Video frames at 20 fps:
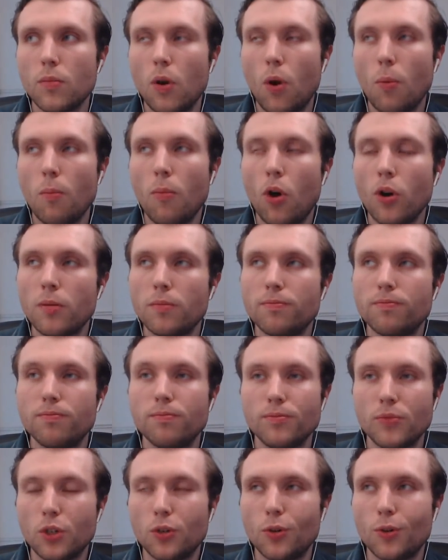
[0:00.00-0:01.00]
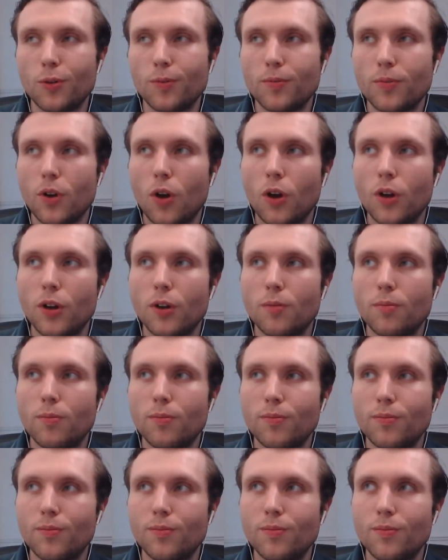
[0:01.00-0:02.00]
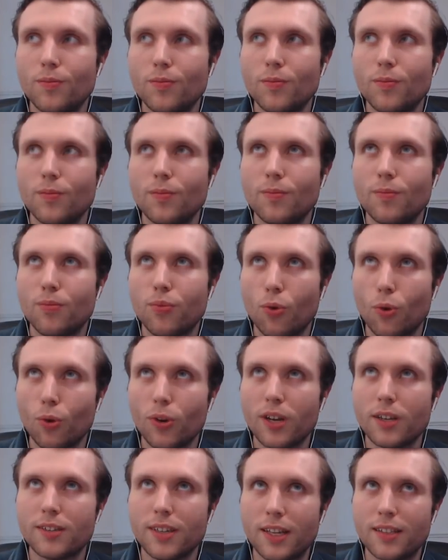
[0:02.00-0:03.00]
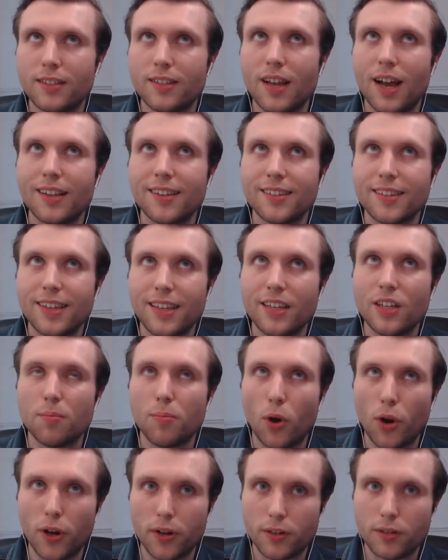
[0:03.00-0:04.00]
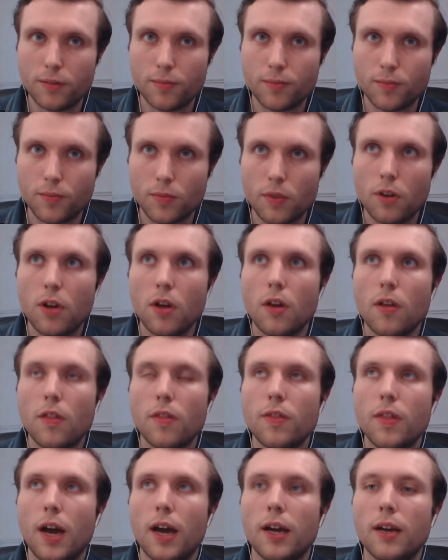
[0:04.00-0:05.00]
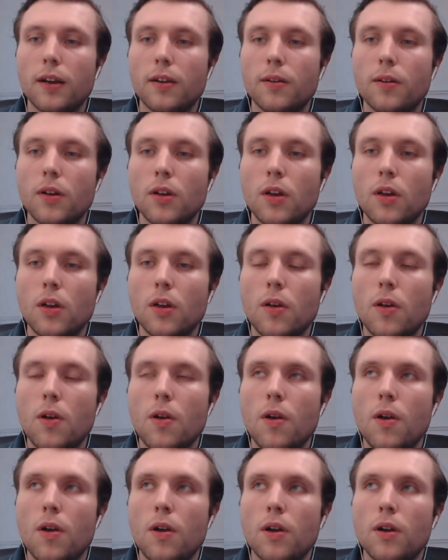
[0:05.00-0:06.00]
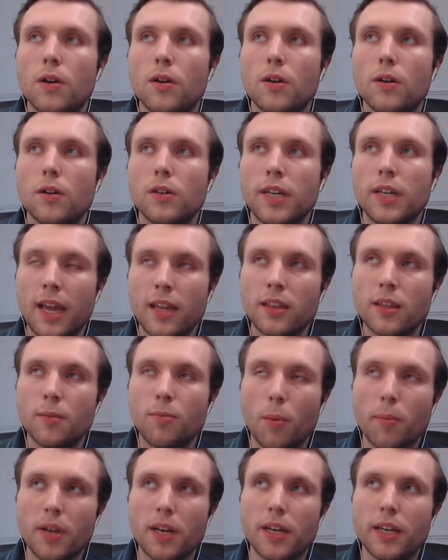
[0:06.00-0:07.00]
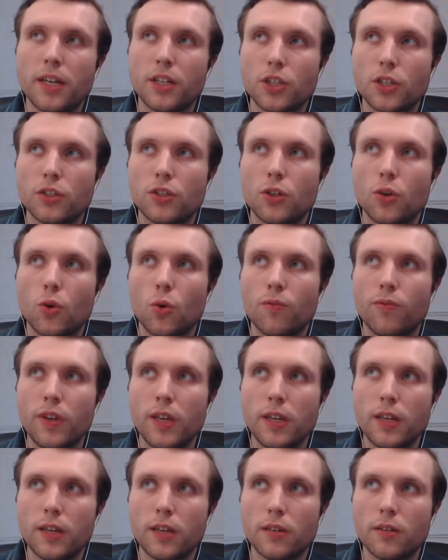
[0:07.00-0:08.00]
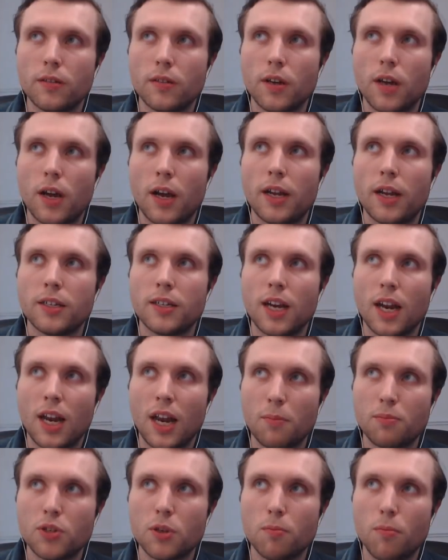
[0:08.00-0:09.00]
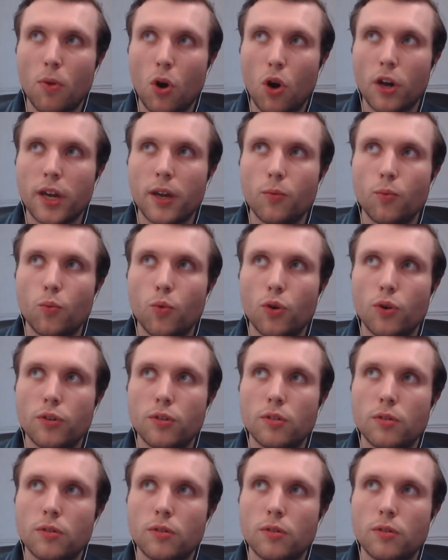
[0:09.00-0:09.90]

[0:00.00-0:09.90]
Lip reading: on a broader sense, I see your point that getting the population to go vegan and collapse a market would